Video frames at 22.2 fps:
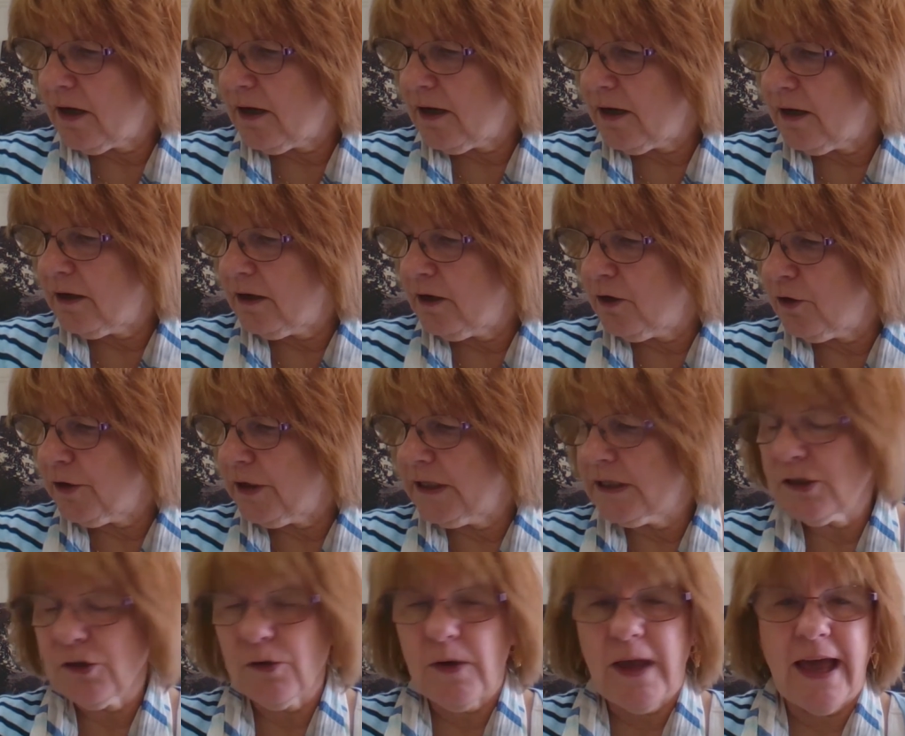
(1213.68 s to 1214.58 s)
uh,
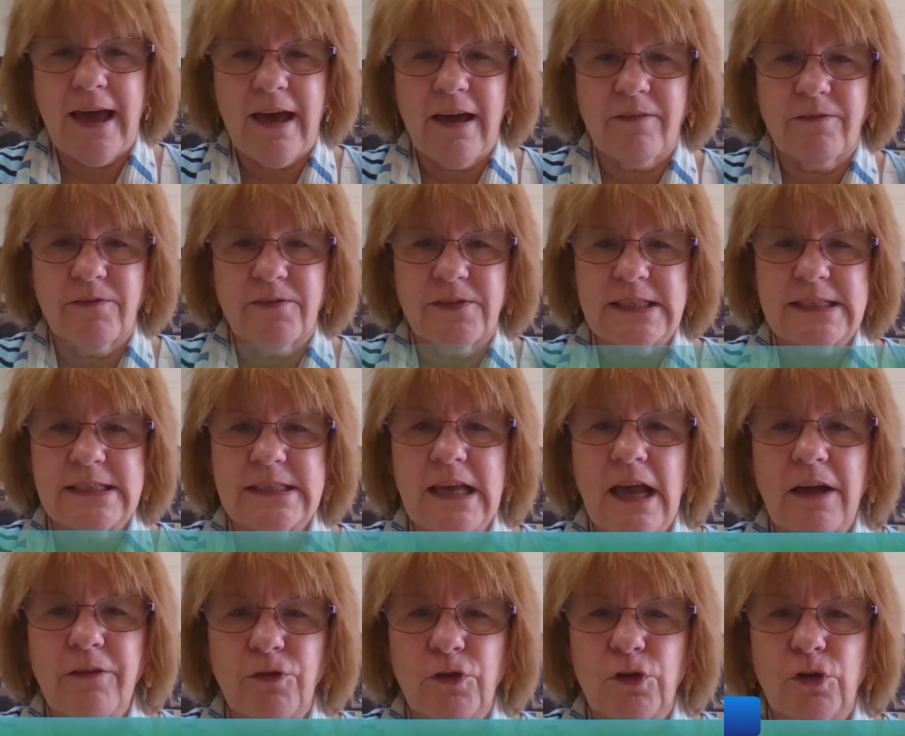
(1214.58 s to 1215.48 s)
going to have
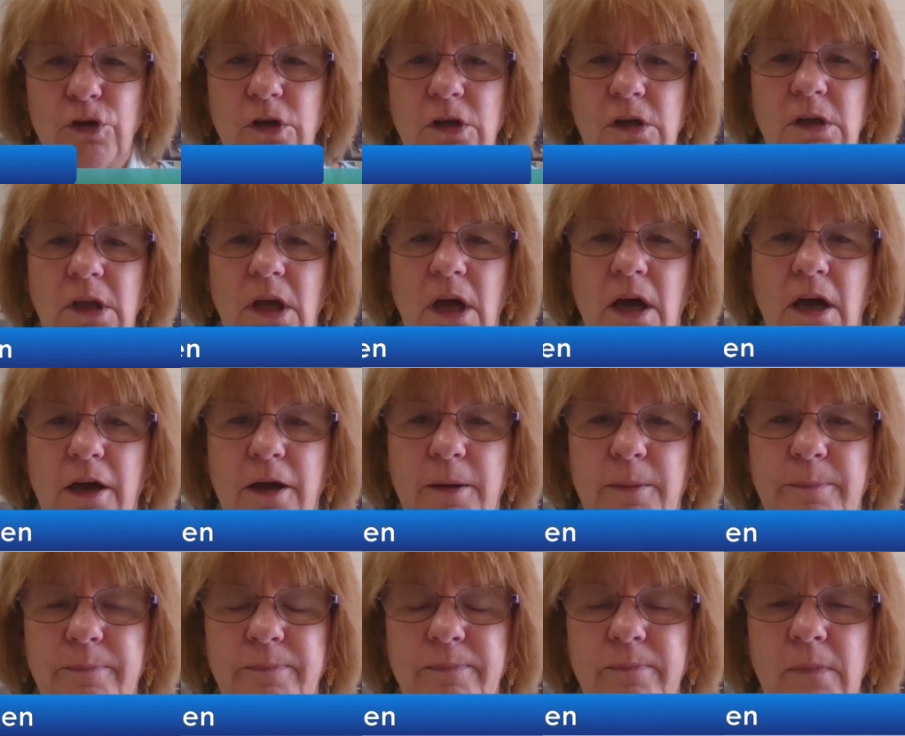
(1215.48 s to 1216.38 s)
several
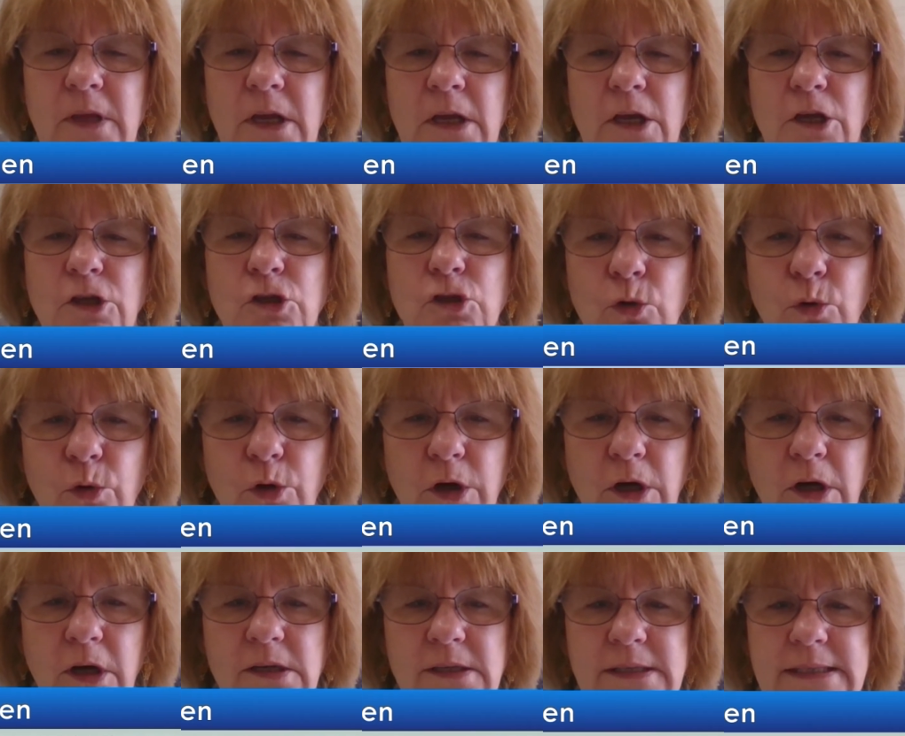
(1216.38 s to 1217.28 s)
um,
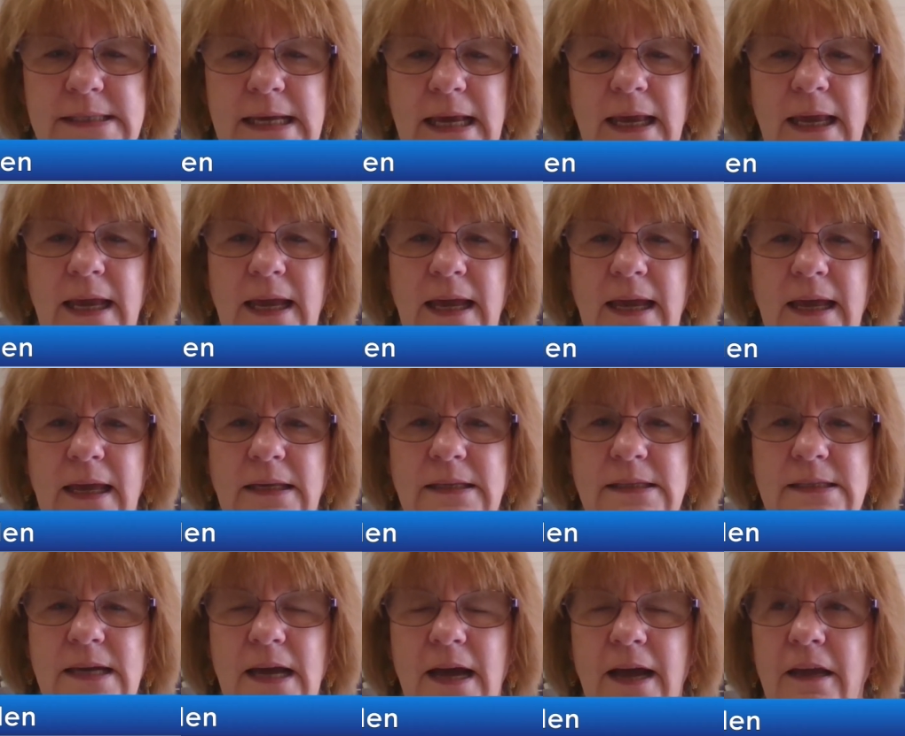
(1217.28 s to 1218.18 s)
tours,
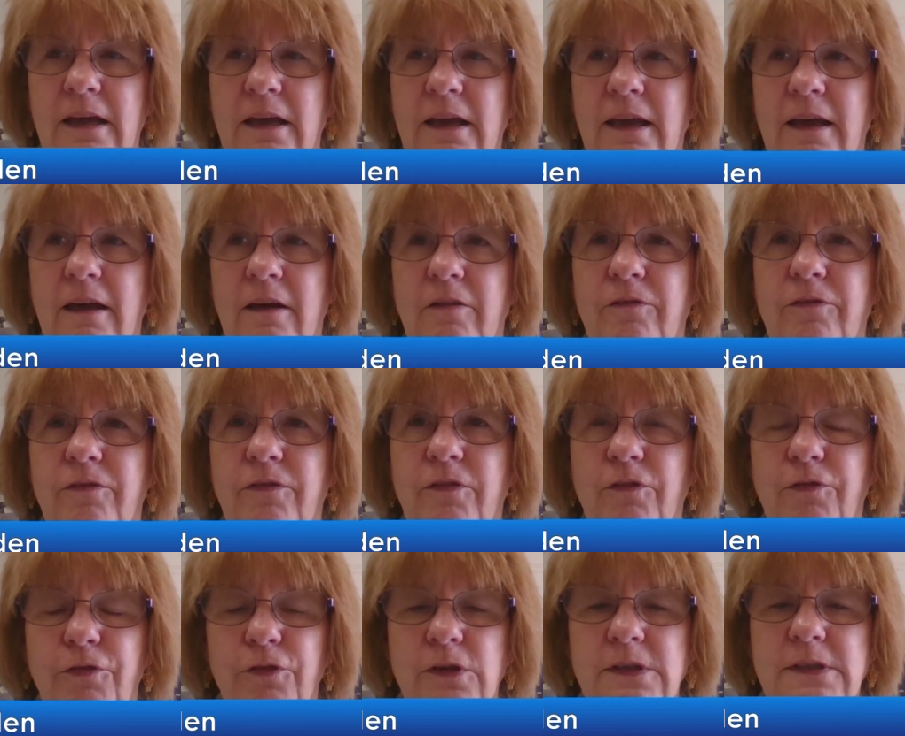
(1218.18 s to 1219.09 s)
and I have
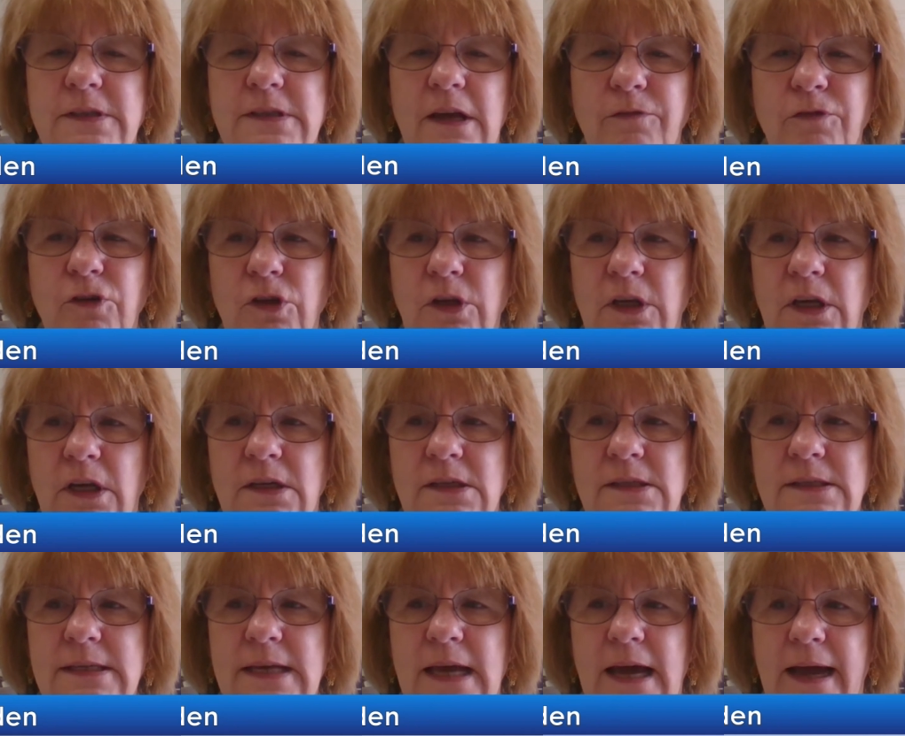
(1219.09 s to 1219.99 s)
for several
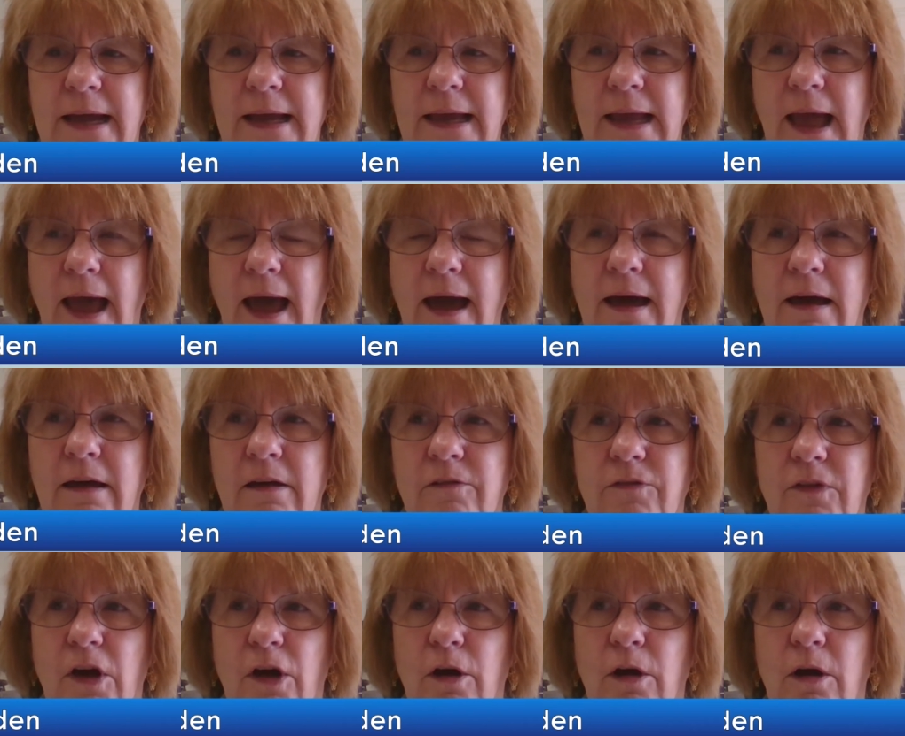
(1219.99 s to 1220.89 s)
years I
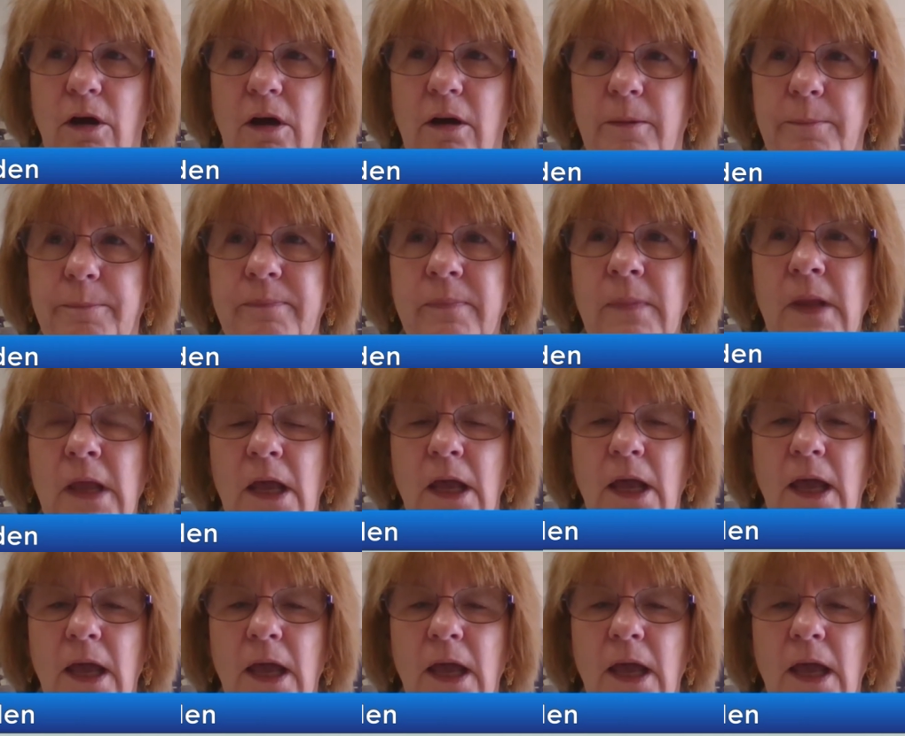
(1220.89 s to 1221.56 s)
have um,